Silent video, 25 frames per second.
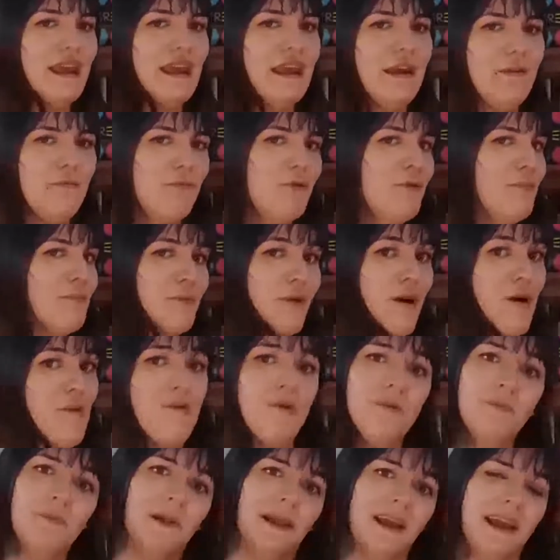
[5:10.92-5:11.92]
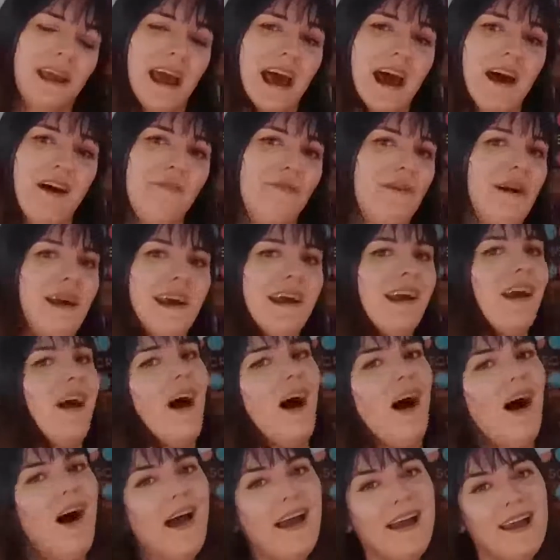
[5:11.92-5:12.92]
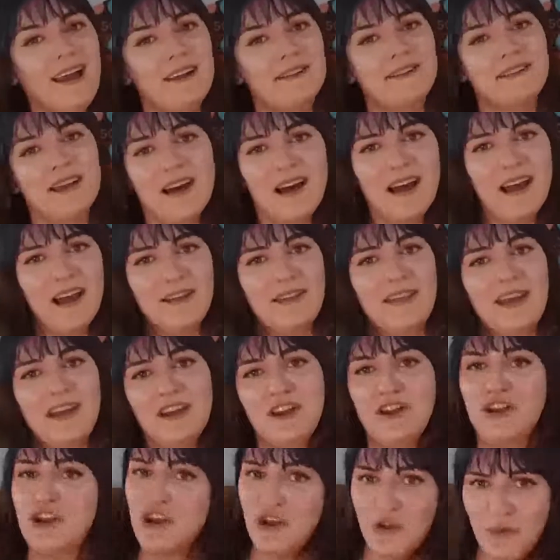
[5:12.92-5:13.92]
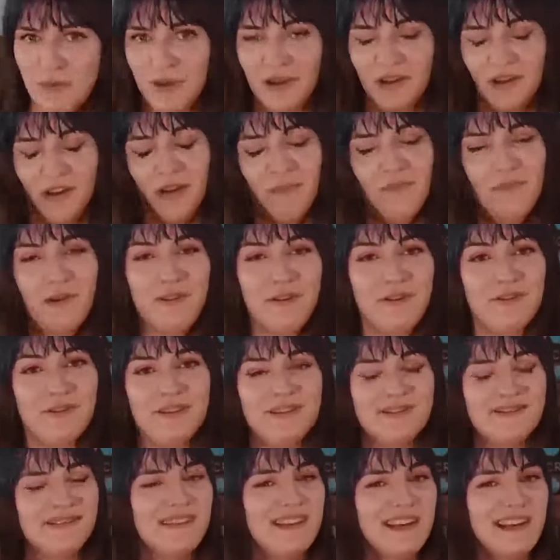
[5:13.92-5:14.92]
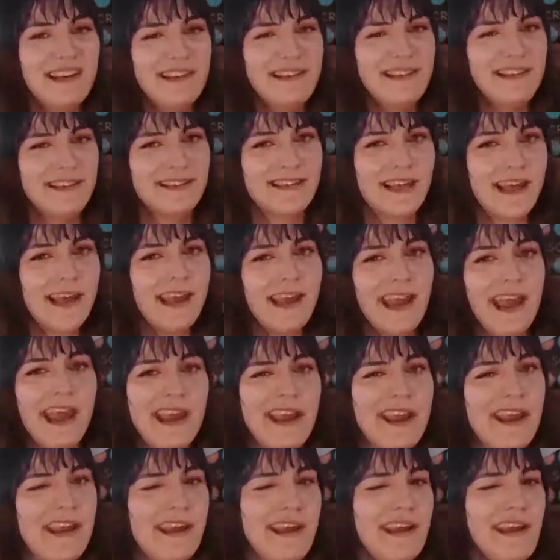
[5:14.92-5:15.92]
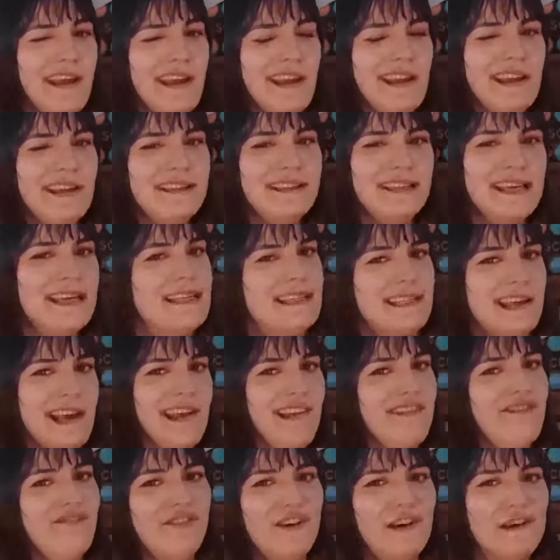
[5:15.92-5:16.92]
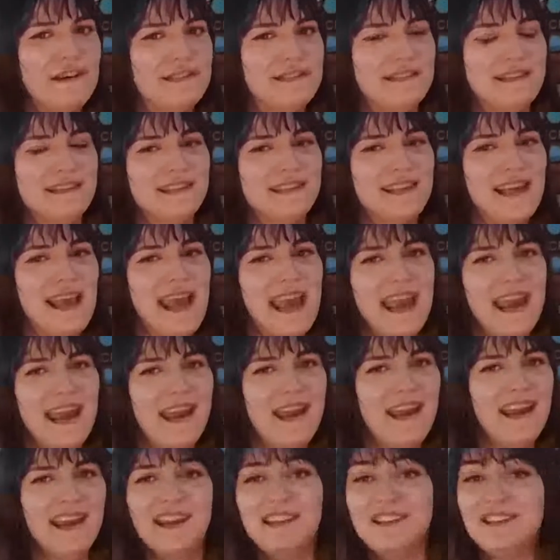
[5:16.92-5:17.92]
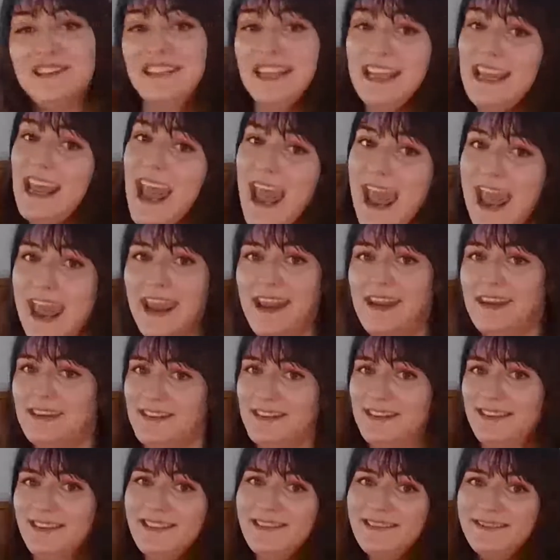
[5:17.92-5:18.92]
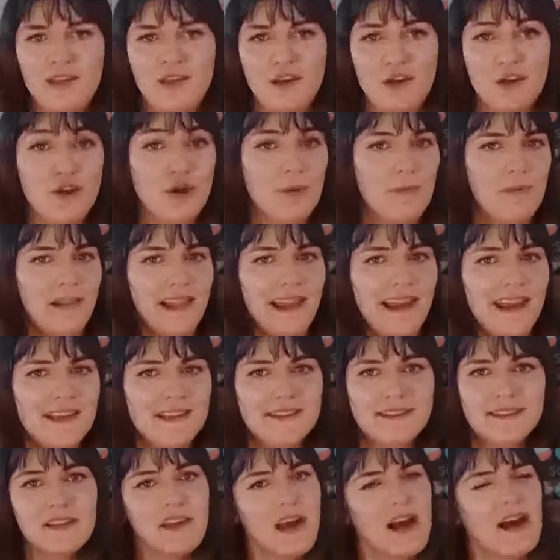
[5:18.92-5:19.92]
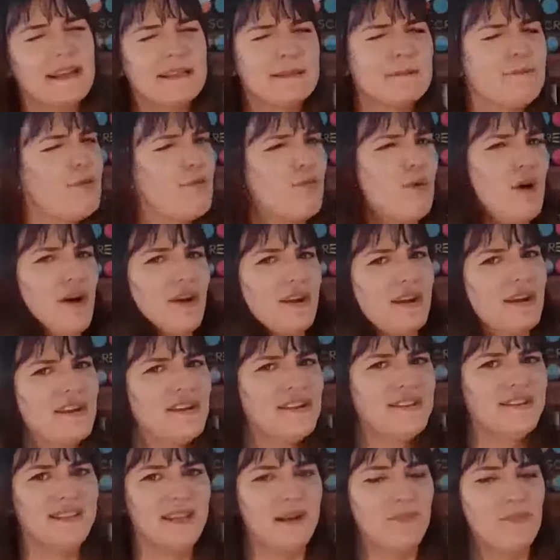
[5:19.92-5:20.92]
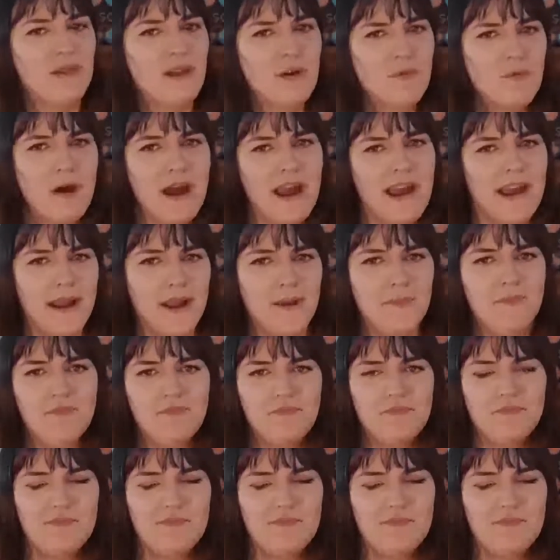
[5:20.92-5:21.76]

it will probably have a higher die than a human component, say a d10 versus a d8. Your player's dice will work in a similar way.